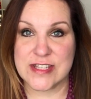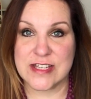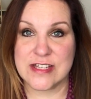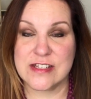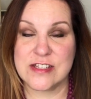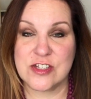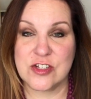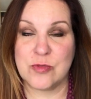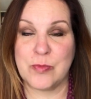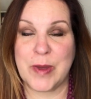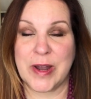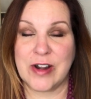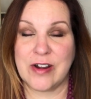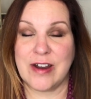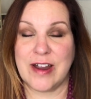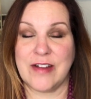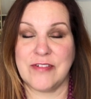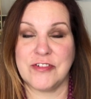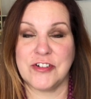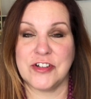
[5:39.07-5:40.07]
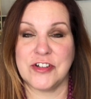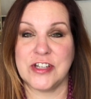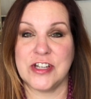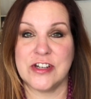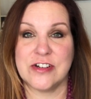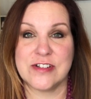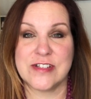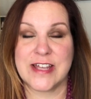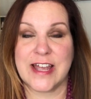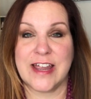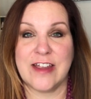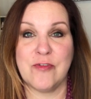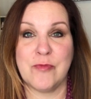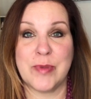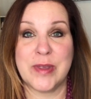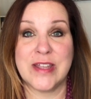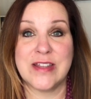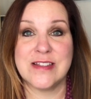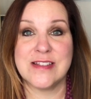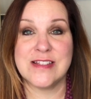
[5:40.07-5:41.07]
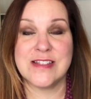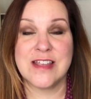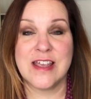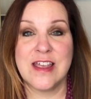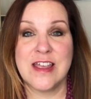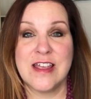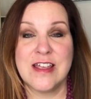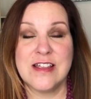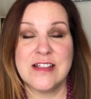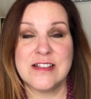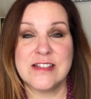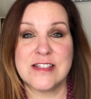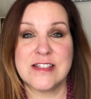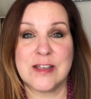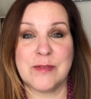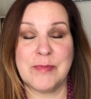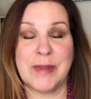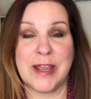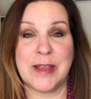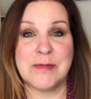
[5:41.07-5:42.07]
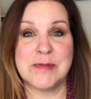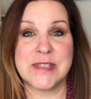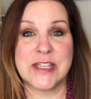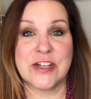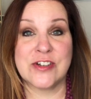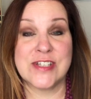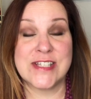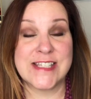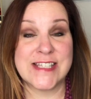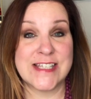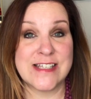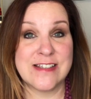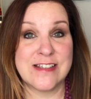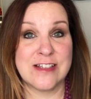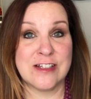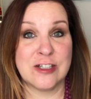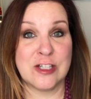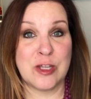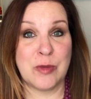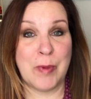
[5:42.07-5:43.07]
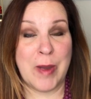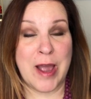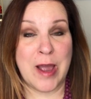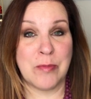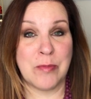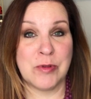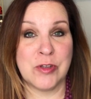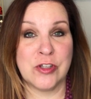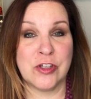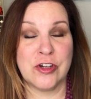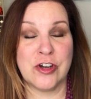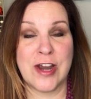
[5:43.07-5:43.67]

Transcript: Things do better after years. I have pins sometimes that are seasonally popular.